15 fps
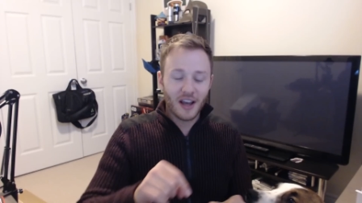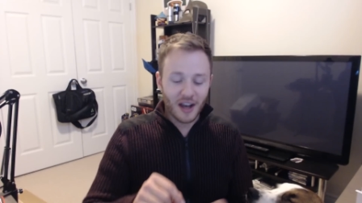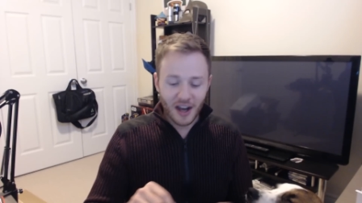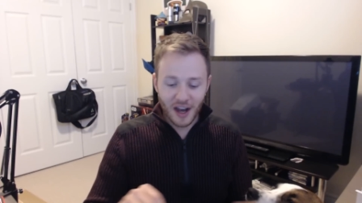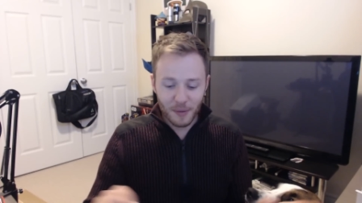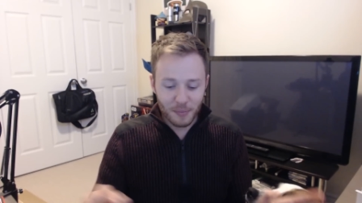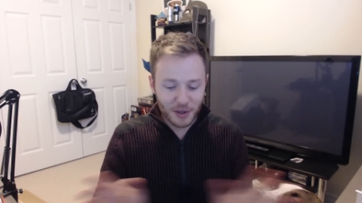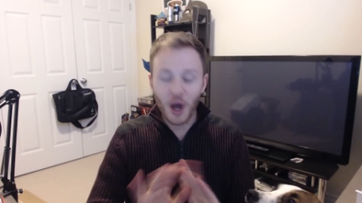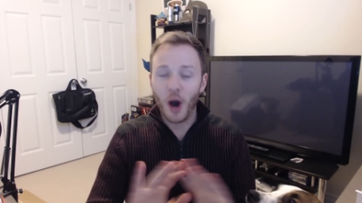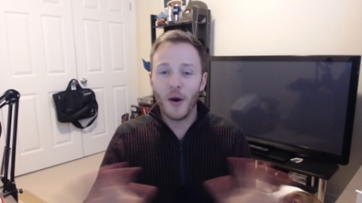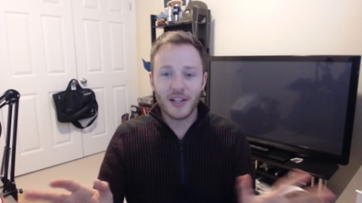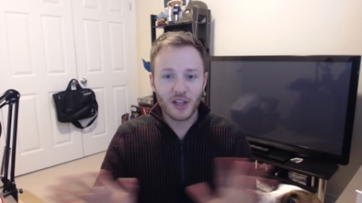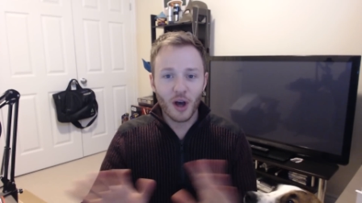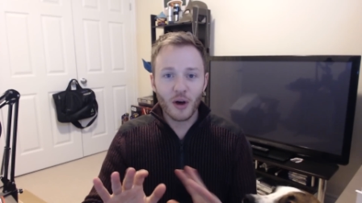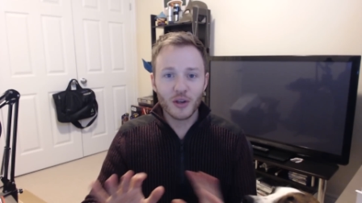Uh, but no,
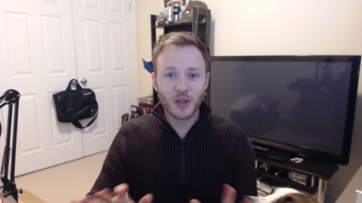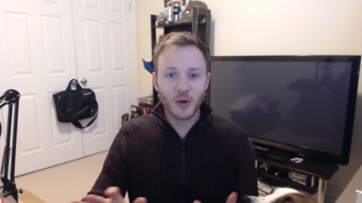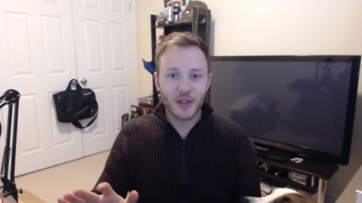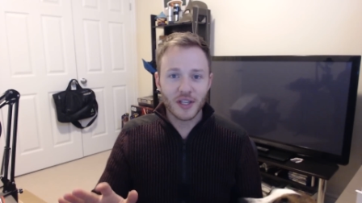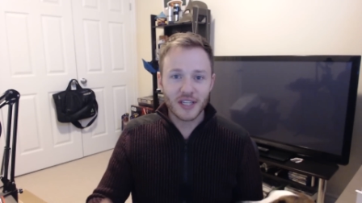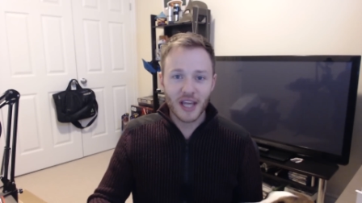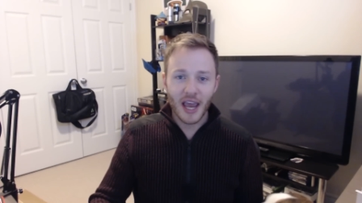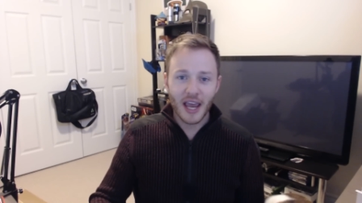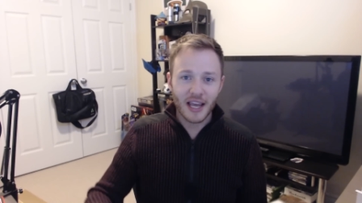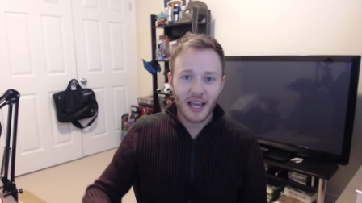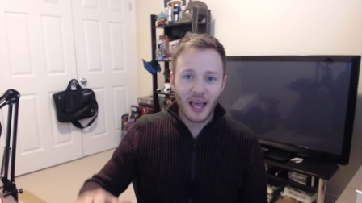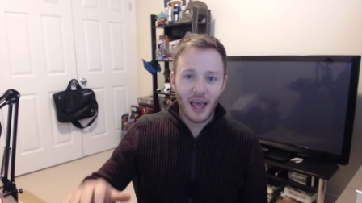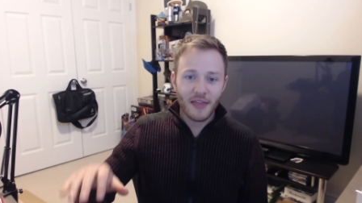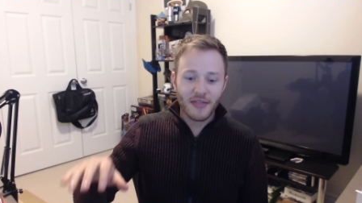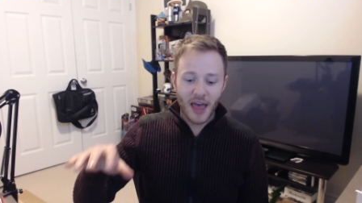it's also the day
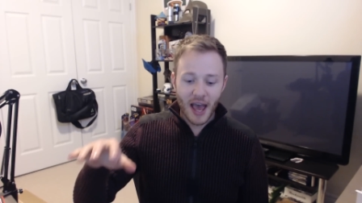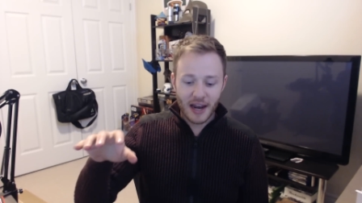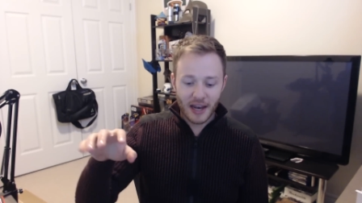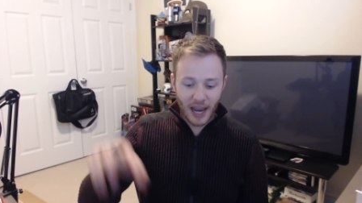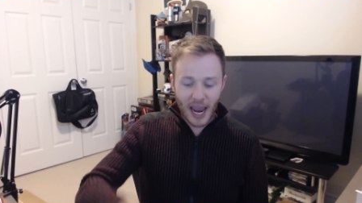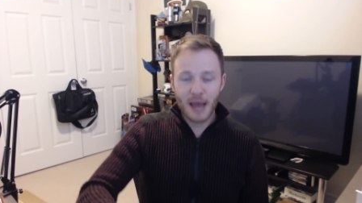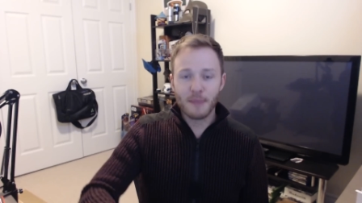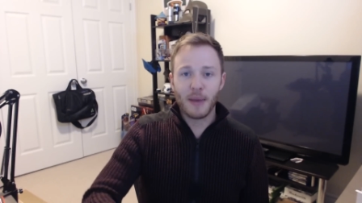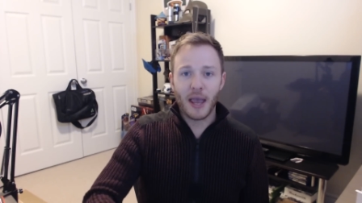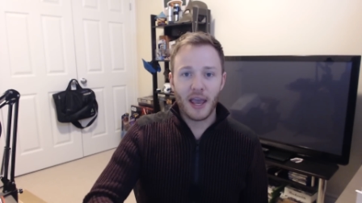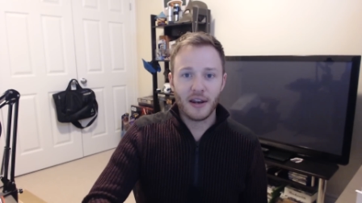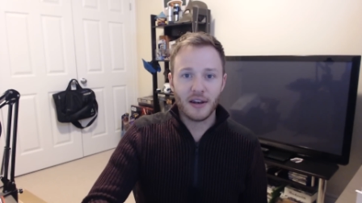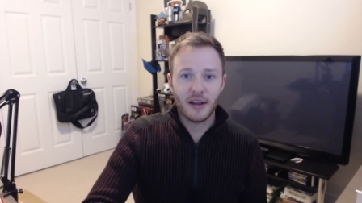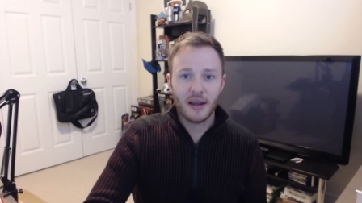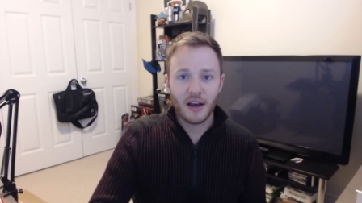that
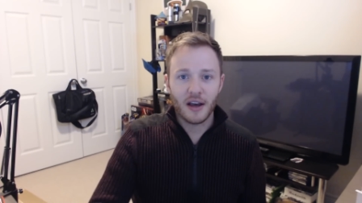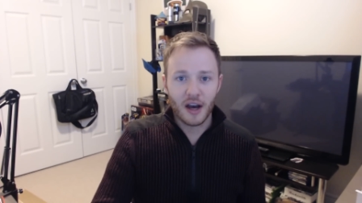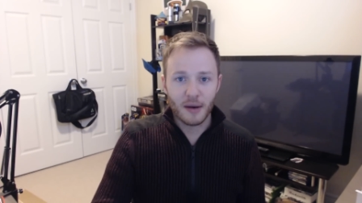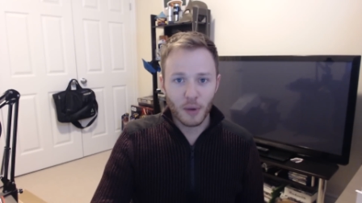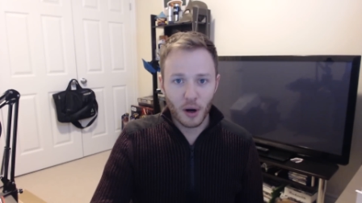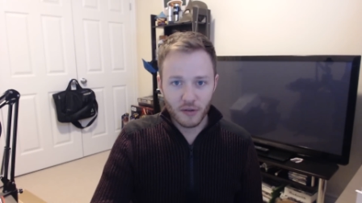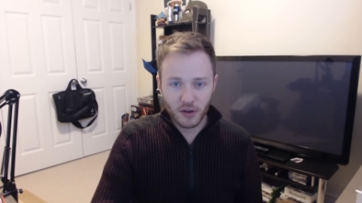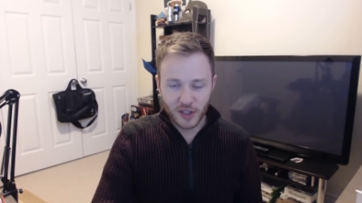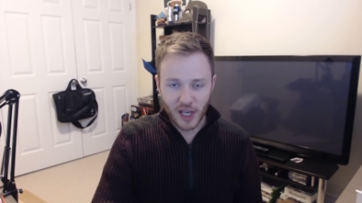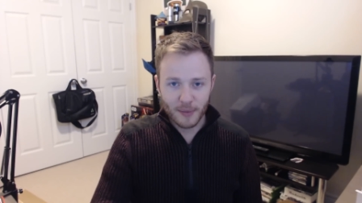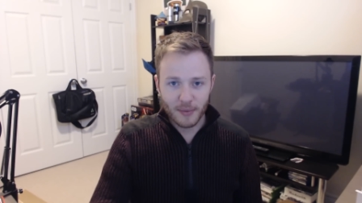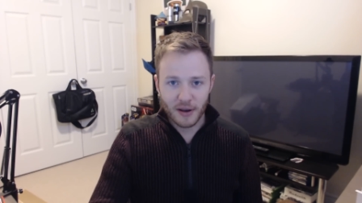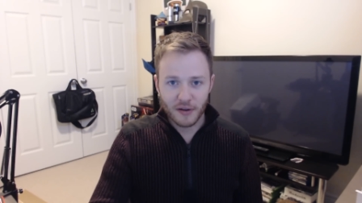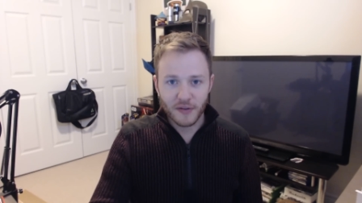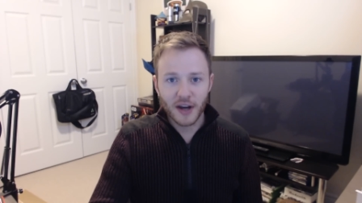Ant-Man, uh, Marvel's
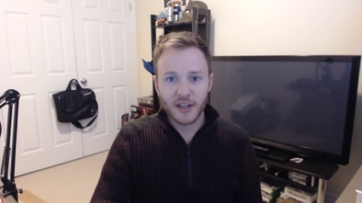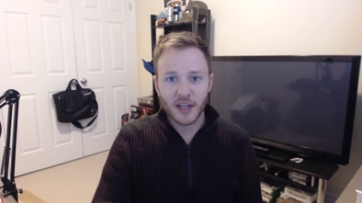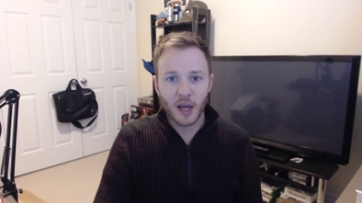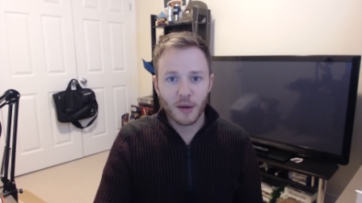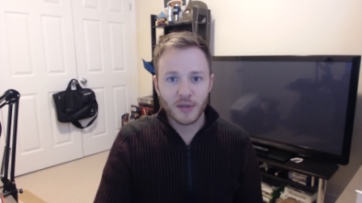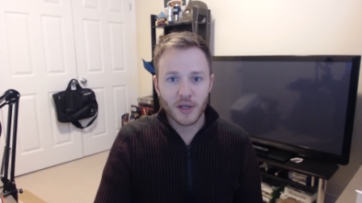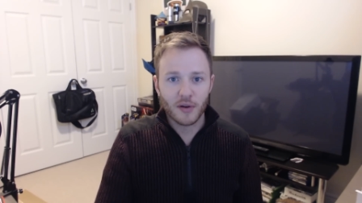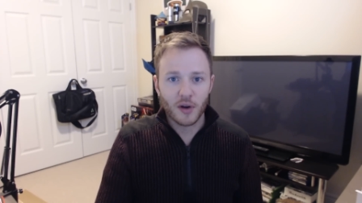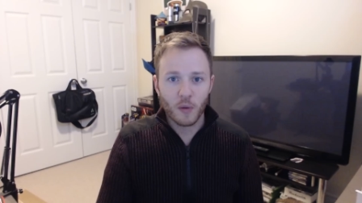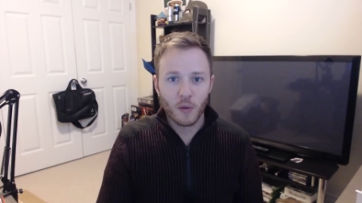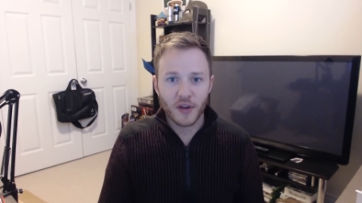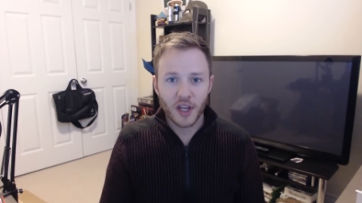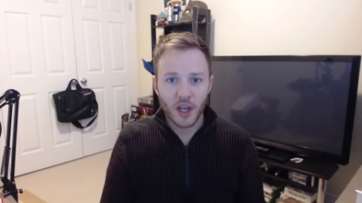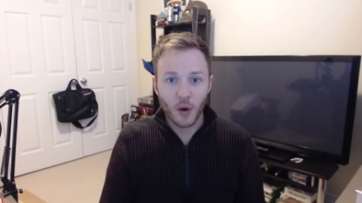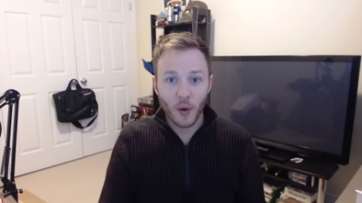Ant-Man, finally comes out in home
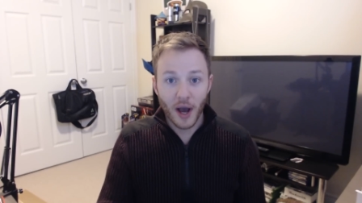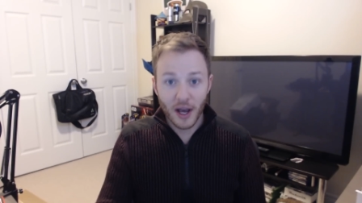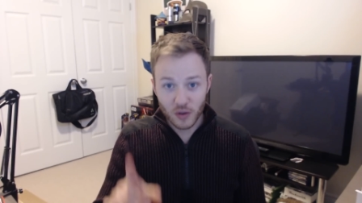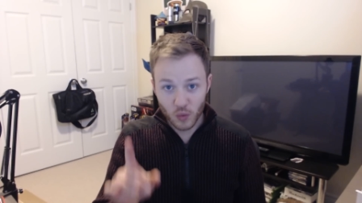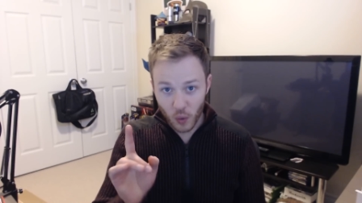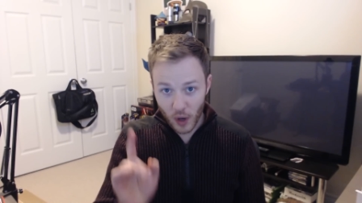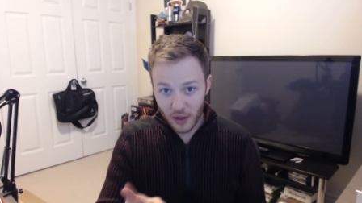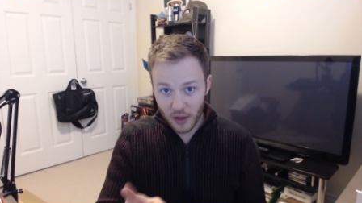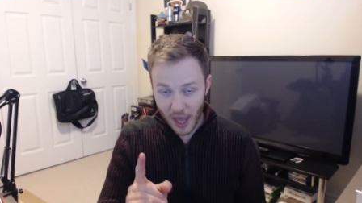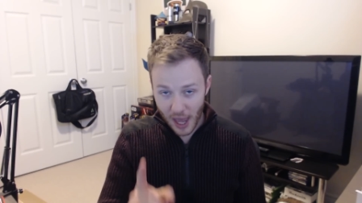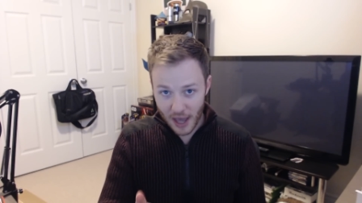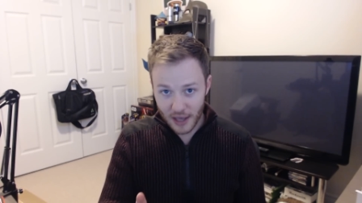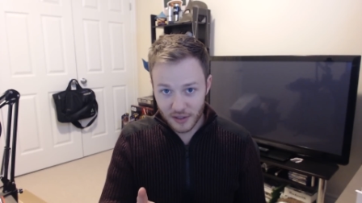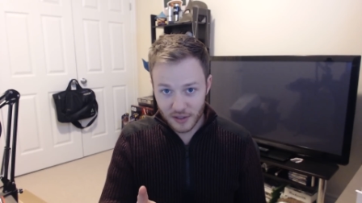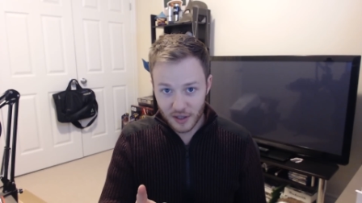video, as well
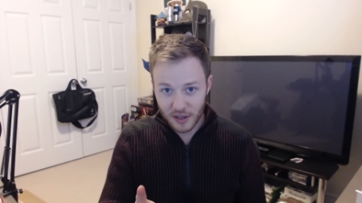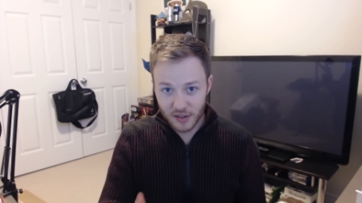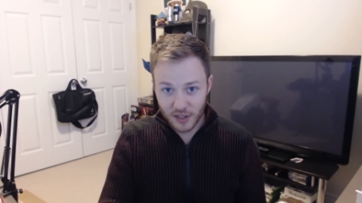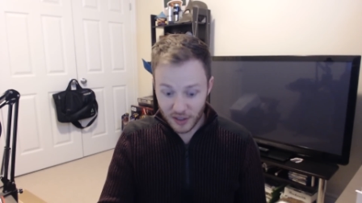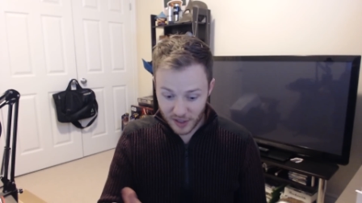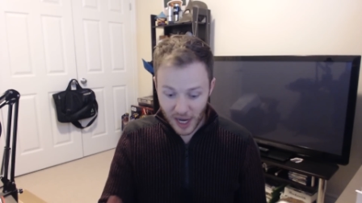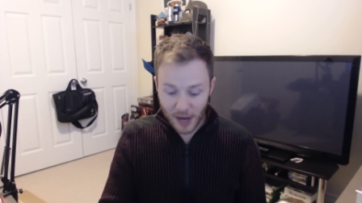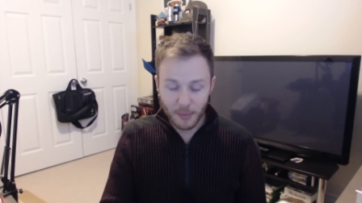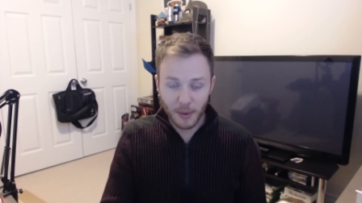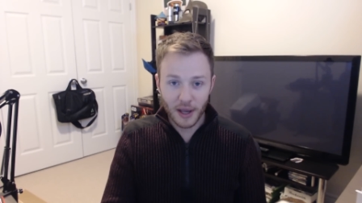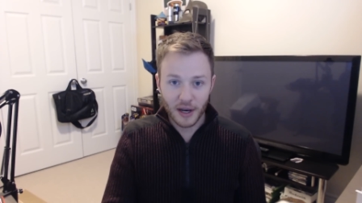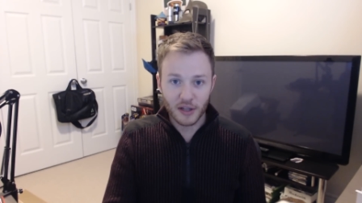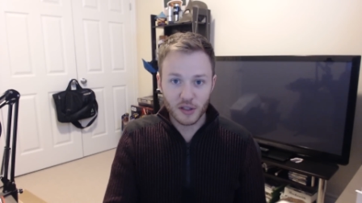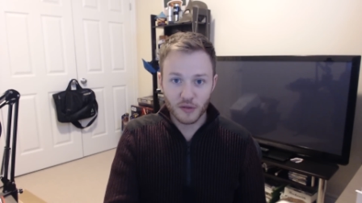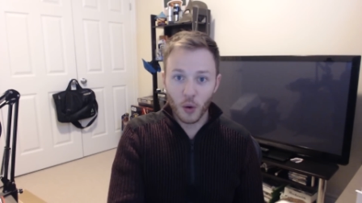as, since
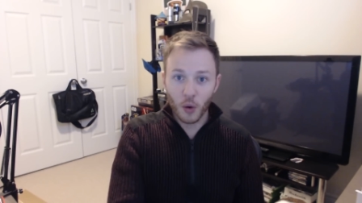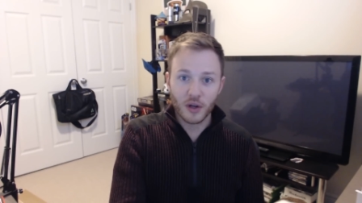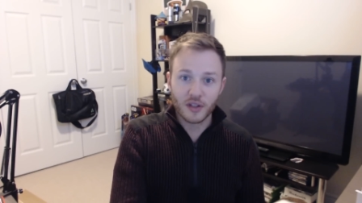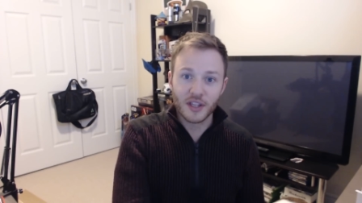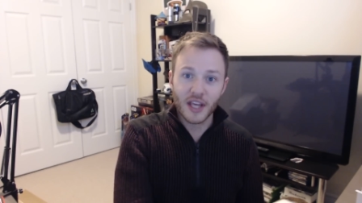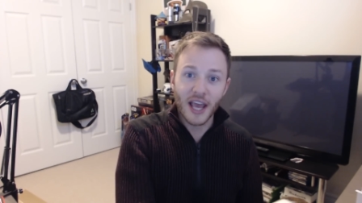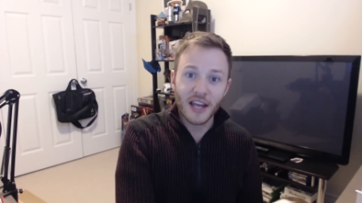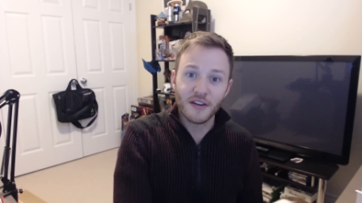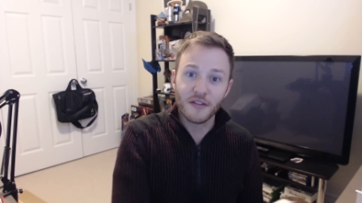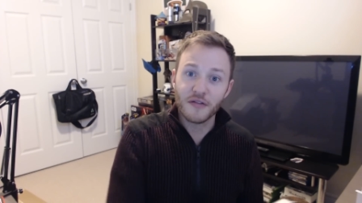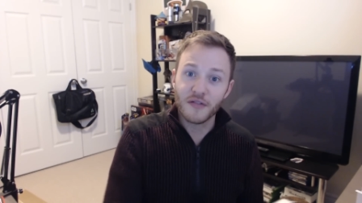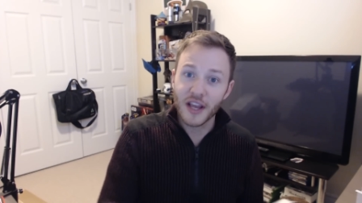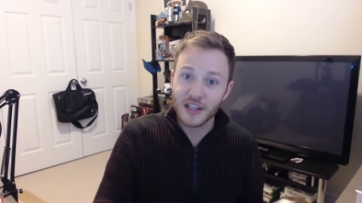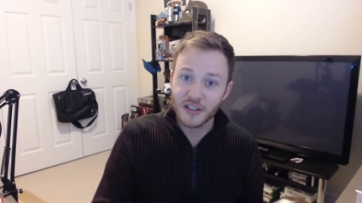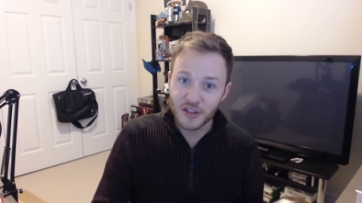Ant-Man is of course the end of
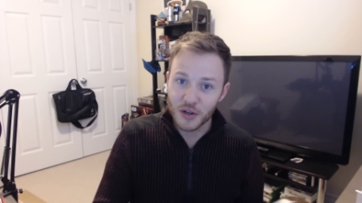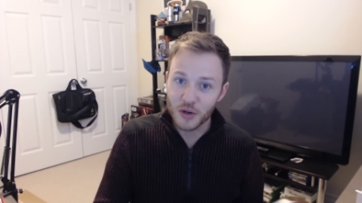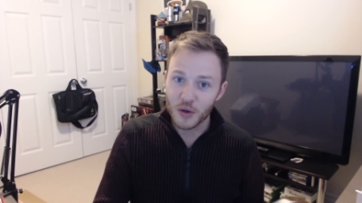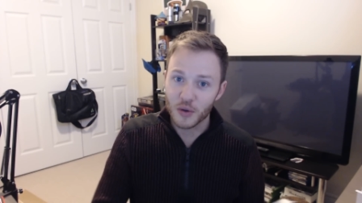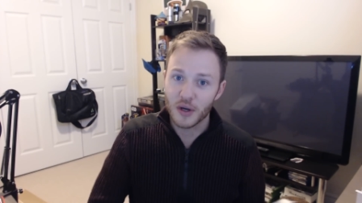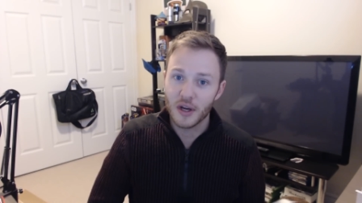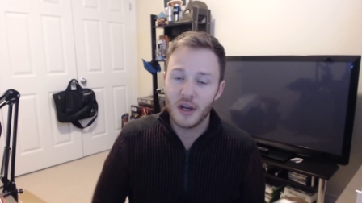Phase 2